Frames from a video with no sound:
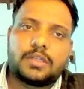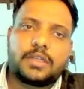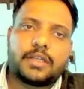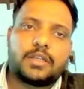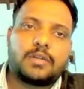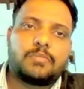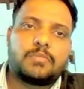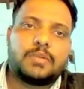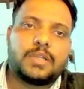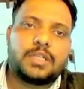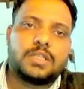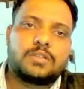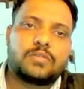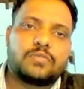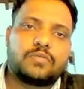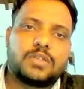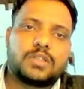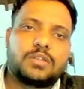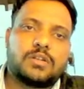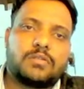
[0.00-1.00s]
airplanes,
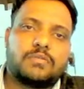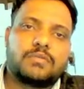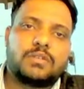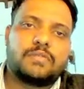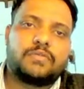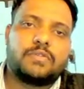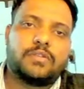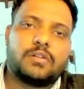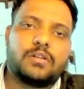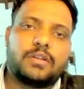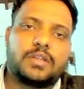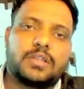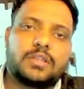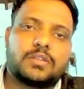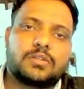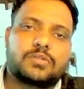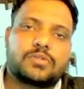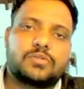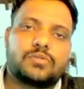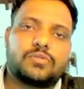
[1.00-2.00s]
which one of the following
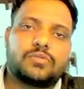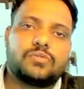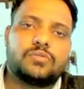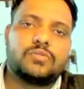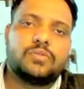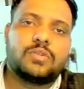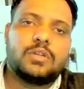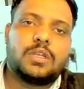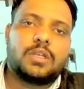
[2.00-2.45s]
is true